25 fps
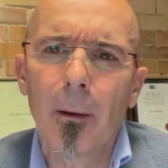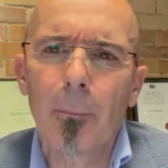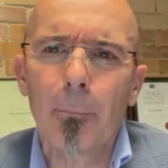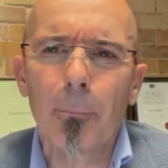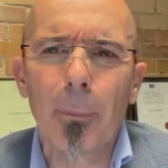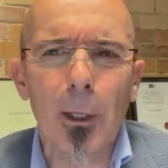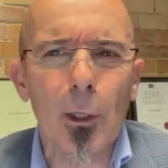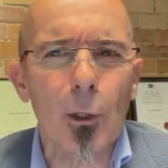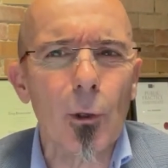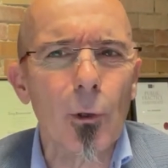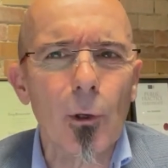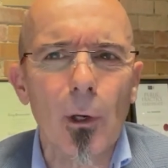
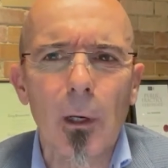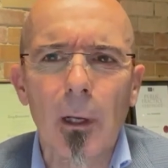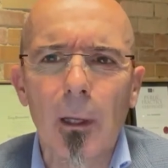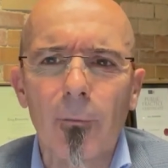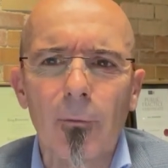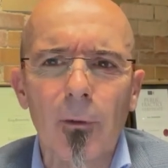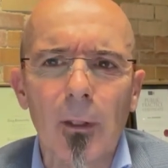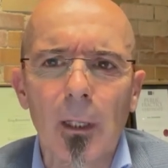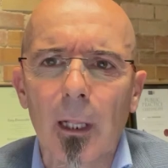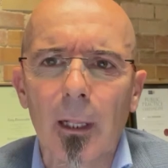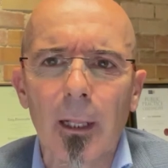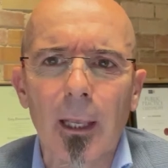but you're not
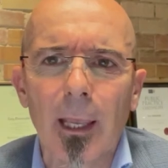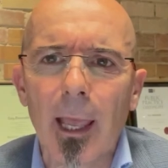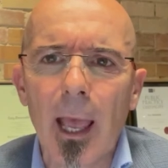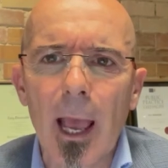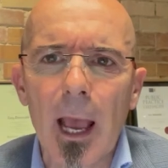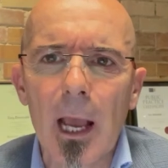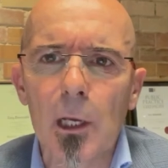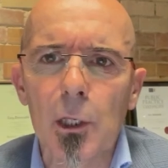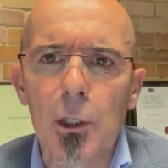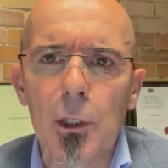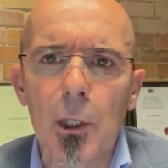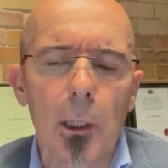having the
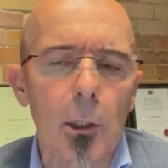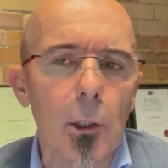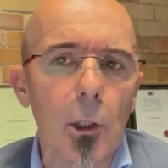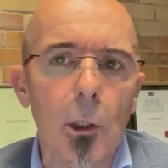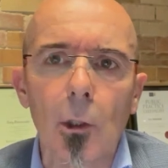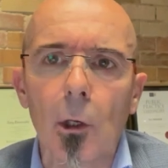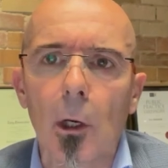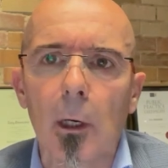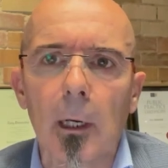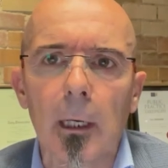cash and you're not